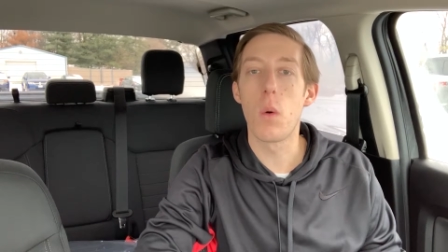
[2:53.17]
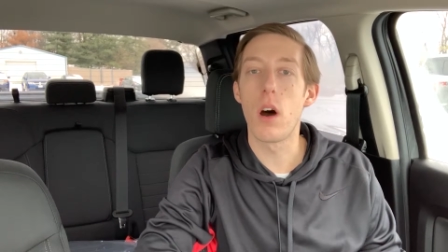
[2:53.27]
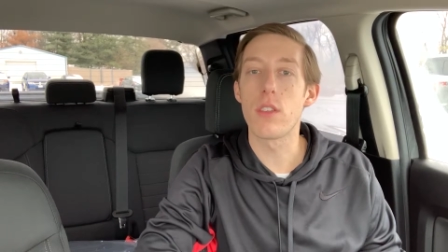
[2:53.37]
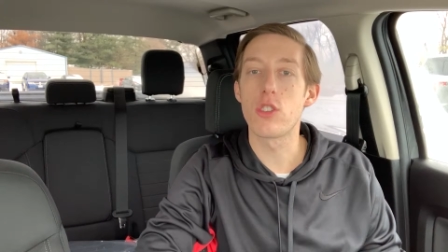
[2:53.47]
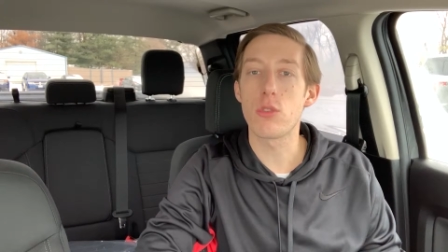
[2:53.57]

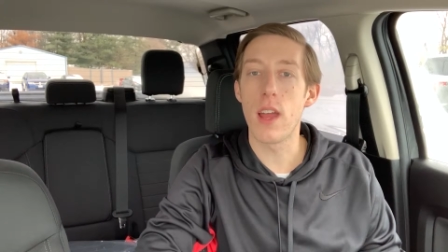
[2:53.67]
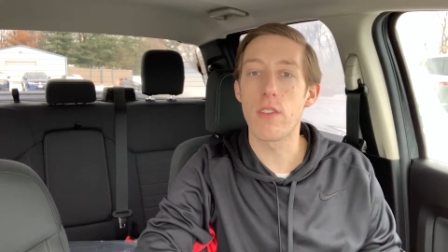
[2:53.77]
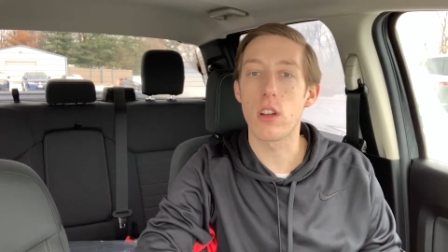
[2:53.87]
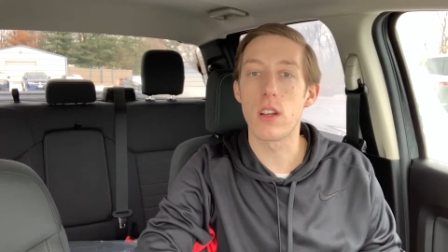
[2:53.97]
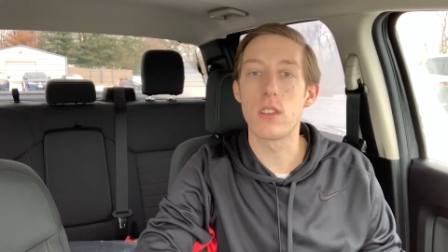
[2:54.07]
while the
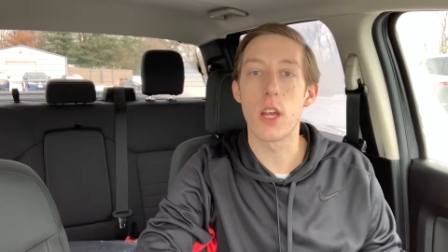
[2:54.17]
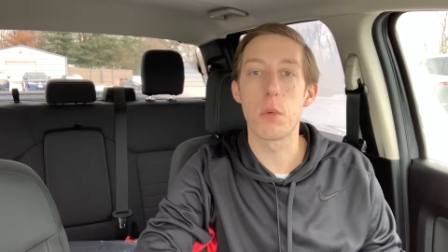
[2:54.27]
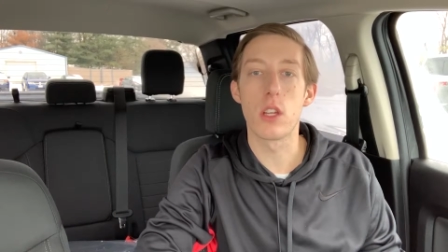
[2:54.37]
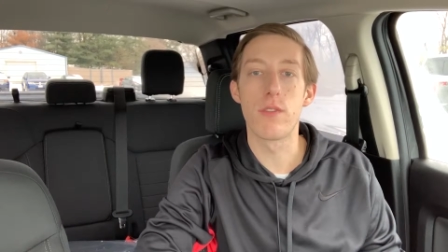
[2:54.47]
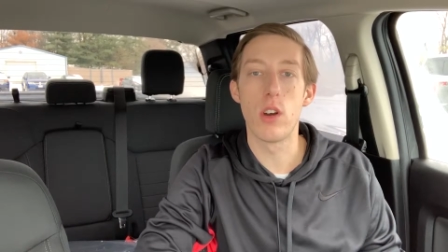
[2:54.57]
driver is
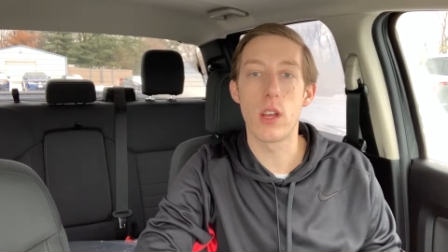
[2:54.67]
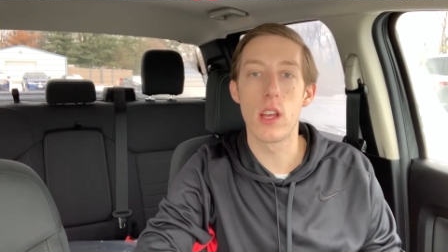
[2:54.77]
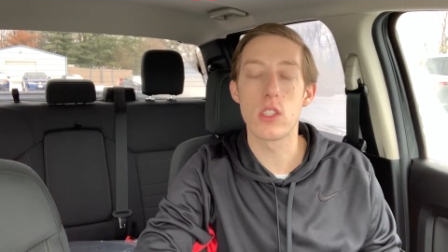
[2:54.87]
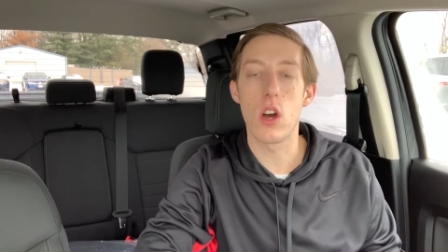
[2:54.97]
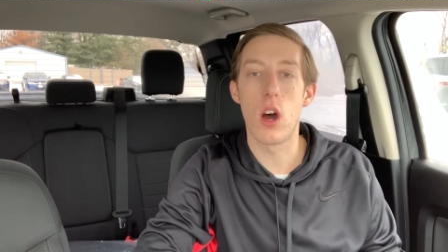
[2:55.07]
able to
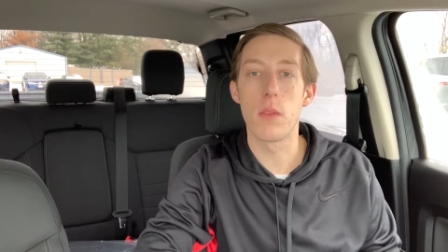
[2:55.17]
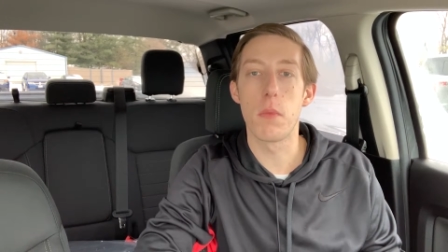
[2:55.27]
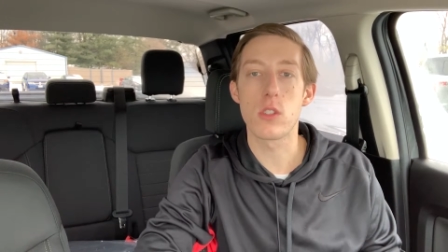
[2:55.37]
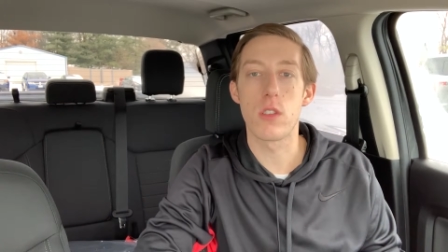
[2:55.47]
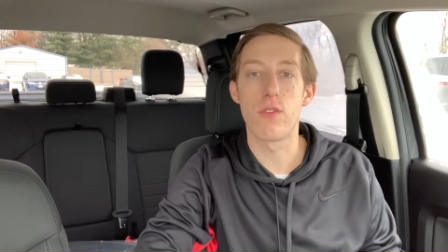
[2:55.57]
focus on the
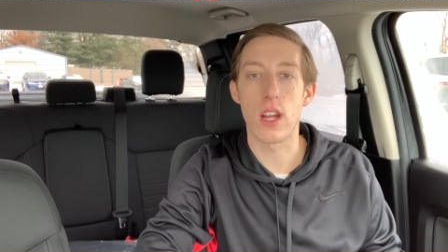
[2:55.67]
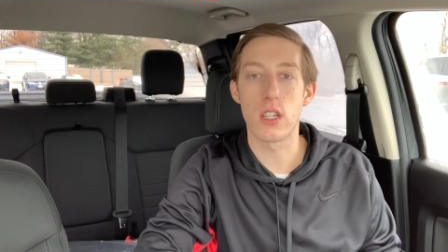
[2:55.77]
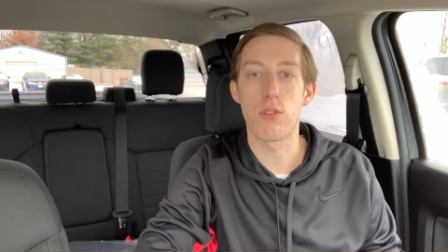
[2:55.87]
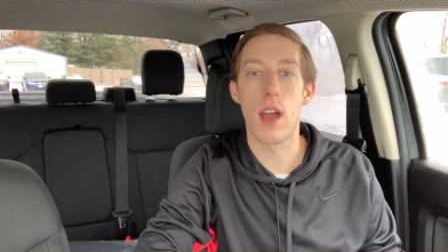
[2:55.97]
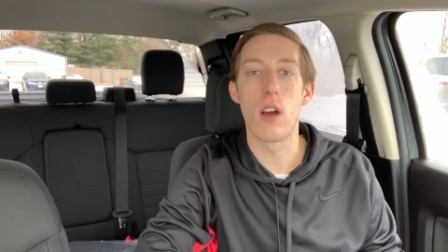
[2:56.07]
most
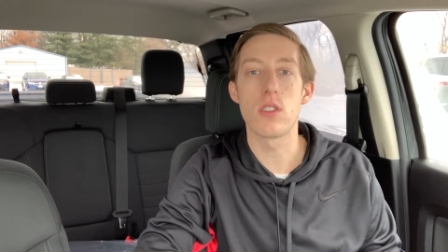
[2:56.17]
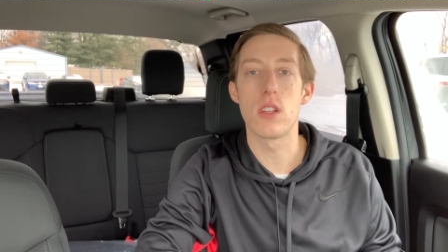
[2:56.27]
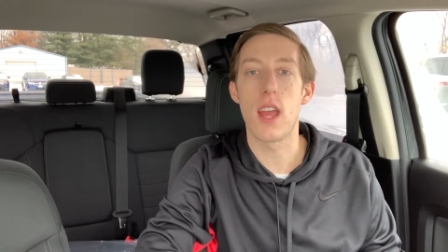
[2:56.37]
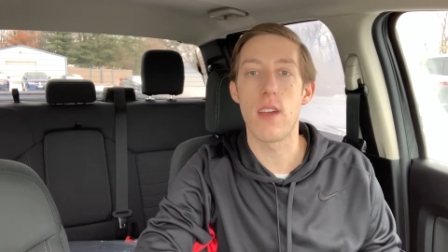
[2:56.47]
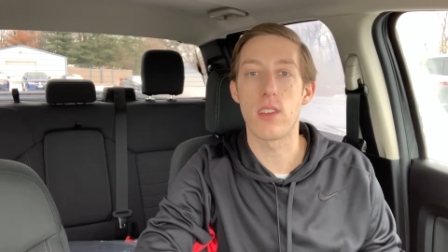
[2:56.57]
effective route
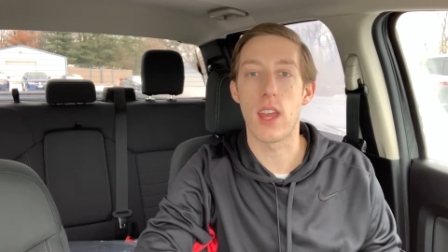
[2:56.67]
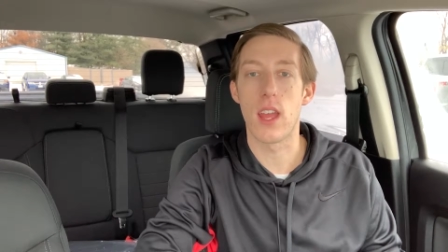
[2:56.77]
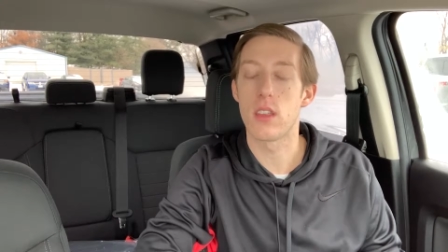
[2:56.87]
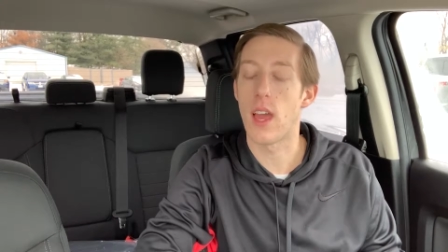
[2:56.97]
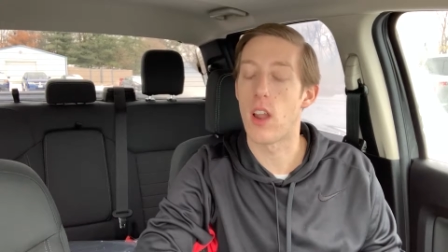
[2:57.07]
to
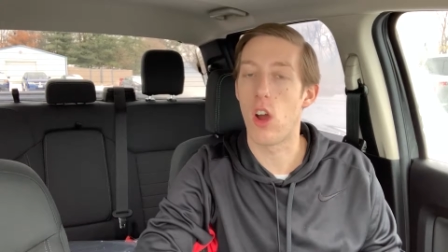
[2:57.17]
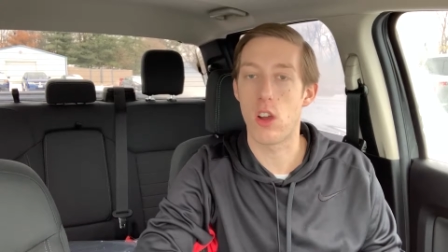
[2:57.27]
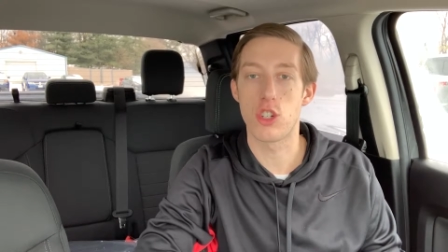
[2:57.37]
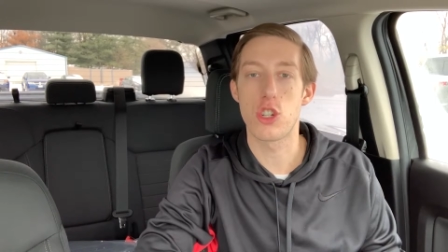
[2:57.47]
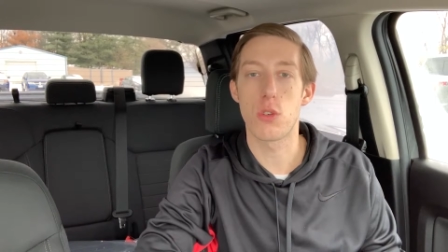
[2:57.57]
navigate that
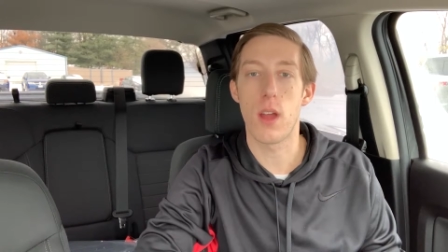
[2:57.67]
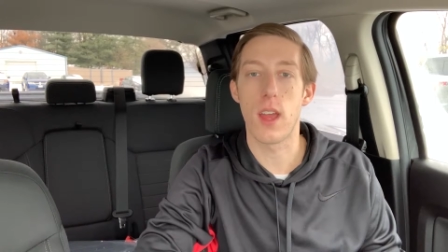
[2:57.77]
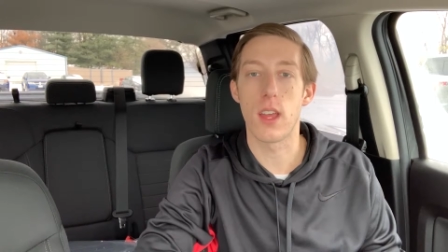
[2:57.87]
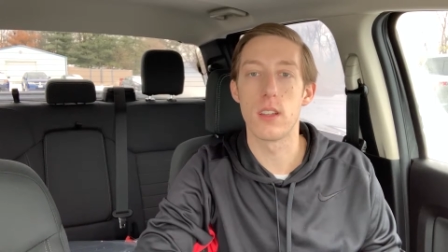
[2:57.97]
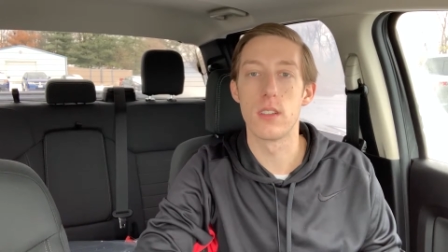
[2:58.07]
harsh
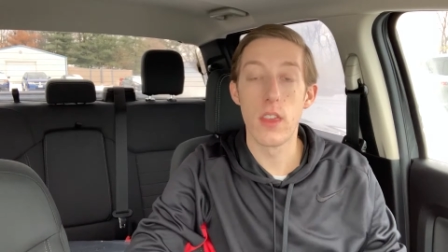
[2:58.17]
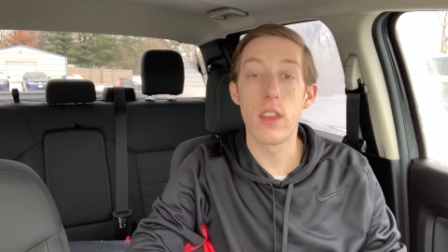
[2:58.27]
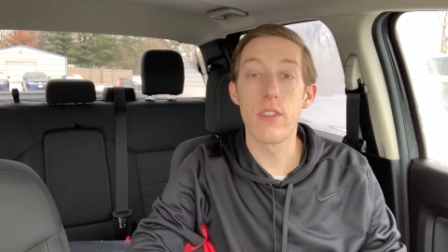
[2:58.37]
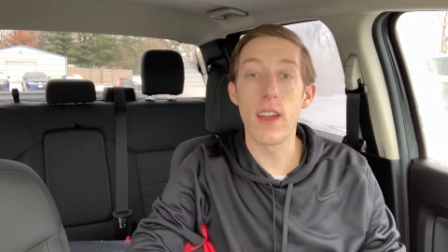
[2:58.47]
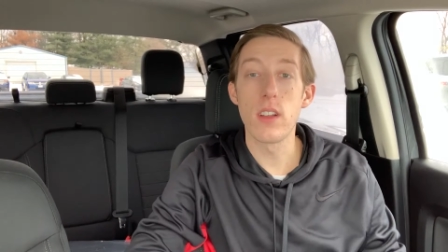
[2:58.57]
terrain.
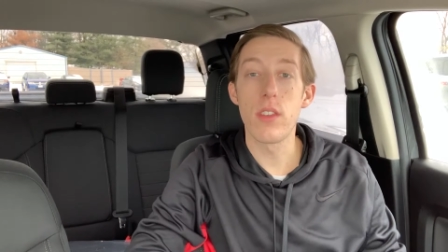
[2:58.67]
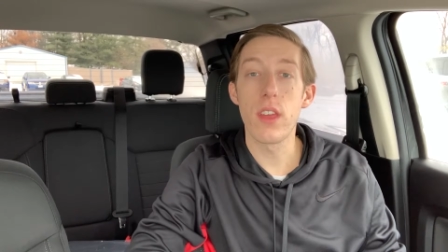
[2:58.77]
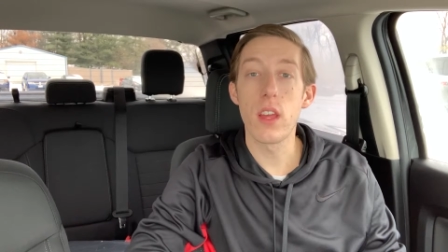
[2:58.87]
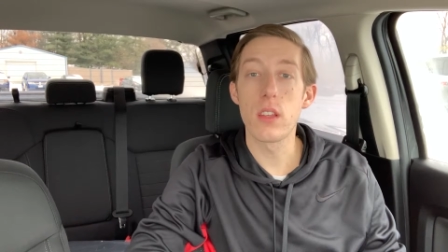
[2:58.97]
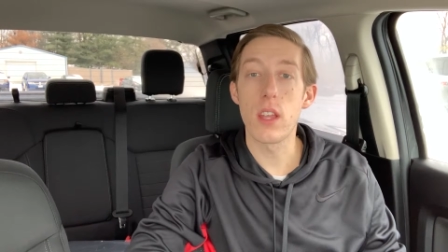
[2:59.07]
The final
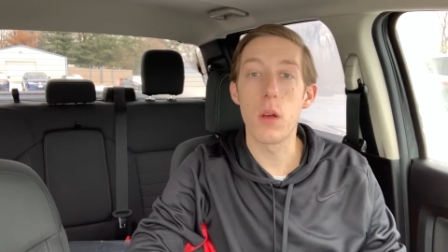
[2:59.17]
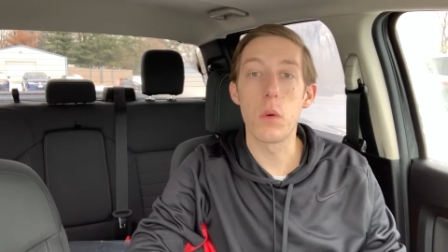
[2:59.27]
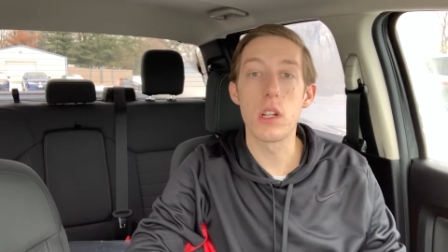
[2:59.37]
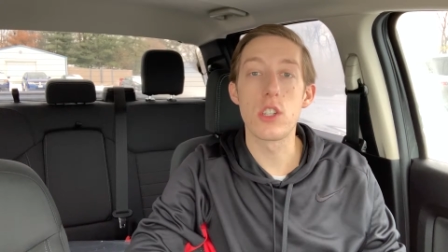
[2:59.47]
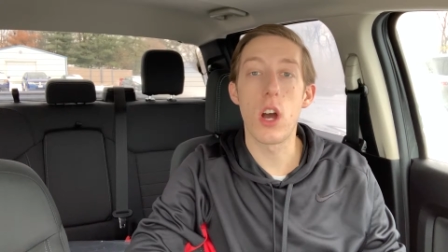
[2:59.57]
thing that I
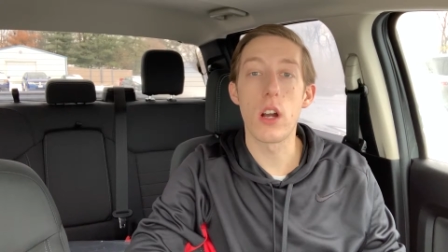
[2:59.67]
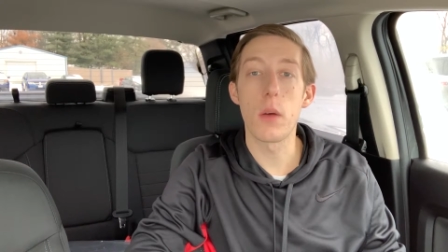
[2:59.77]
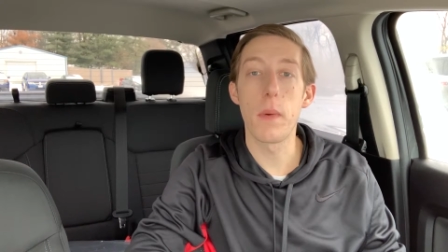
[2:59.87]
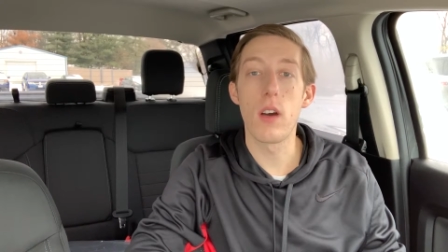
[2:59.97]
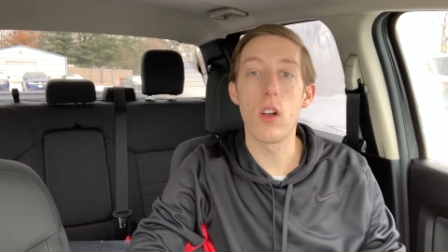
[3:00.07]
want to talk
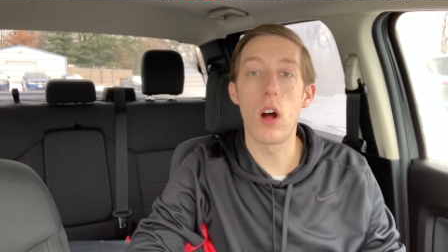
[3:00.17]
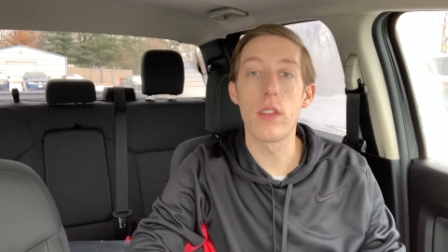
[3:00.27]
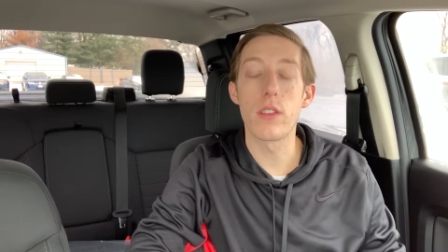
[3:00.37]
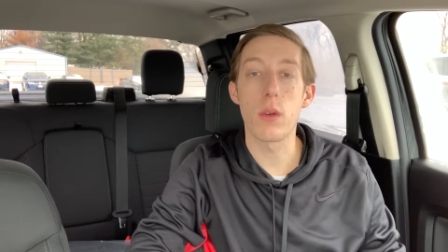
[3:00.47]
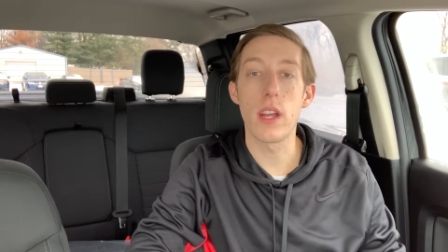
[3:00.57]
about
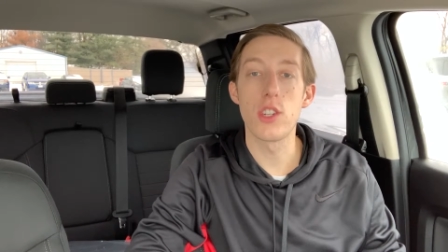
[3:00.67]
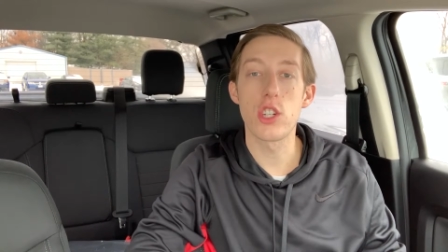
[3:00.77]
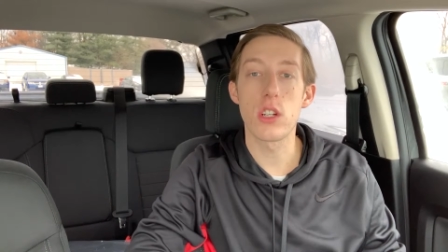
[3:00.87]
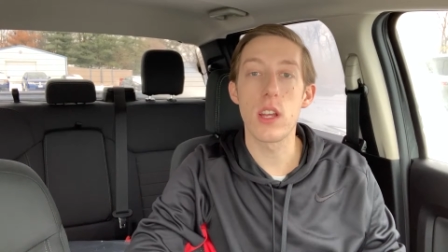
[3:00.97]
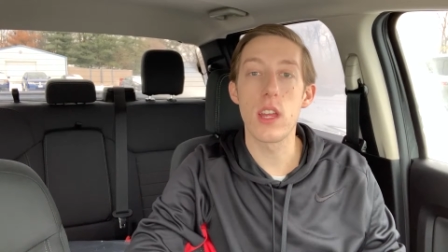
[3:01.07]
on the Ranger